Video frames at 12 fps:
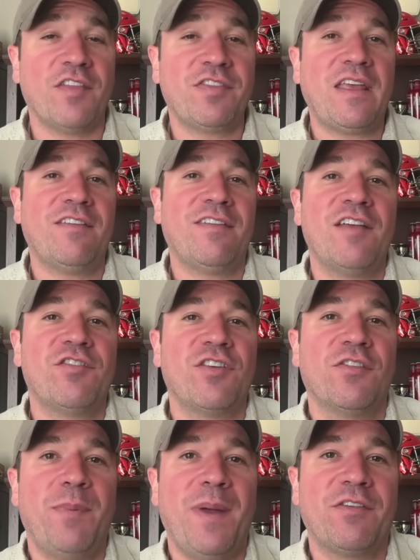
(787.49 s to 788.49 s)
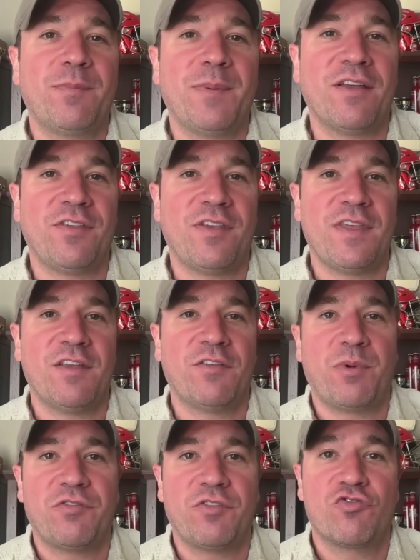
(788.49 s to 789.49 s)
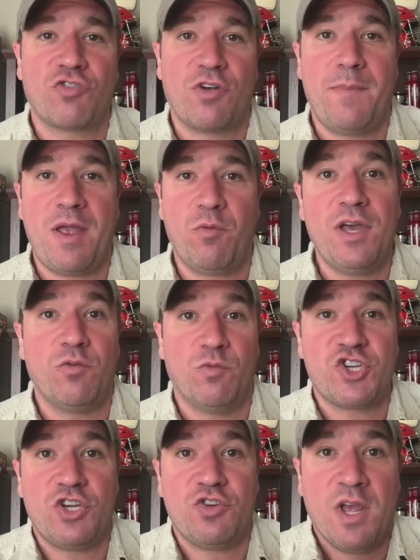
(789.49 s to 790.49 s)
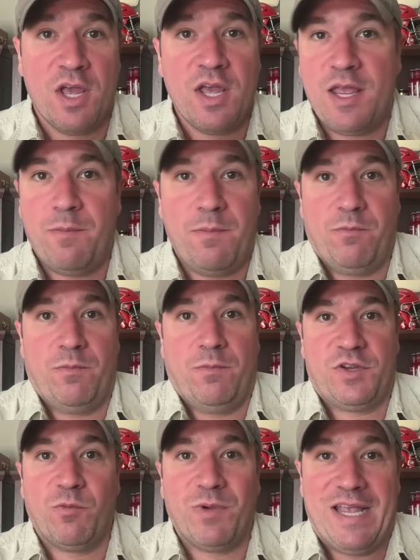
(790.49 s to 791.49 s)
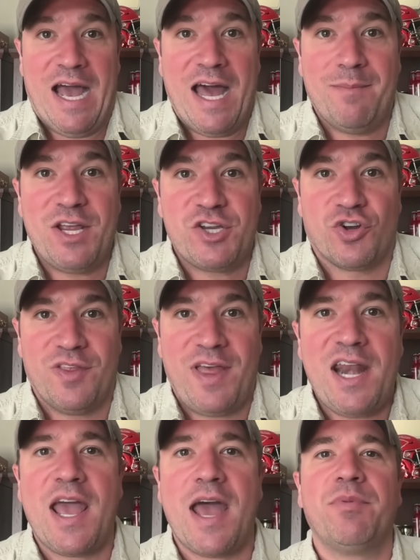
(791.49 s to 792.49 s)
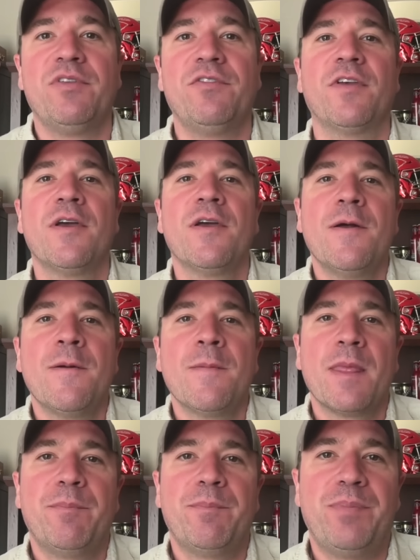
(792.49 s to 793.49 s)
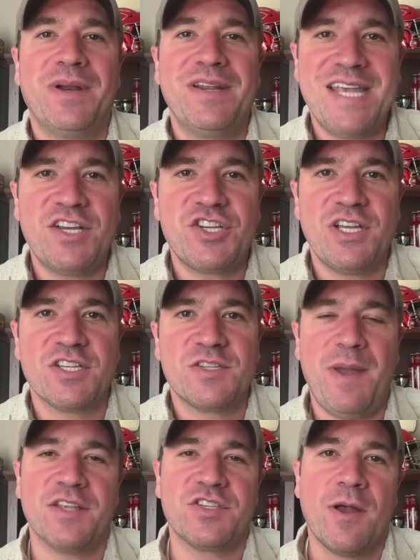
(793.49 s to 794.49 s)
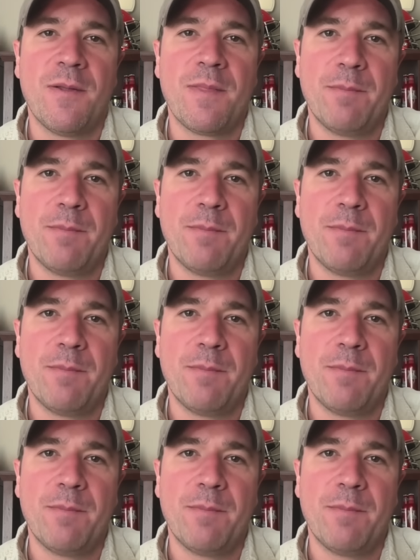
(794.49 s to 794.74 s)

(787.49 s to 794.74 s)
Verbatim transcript: I think he's hedging his bets because he thinks President Trump may win, which he, he we got to make sure that happens. Right. but he's hedging his bets.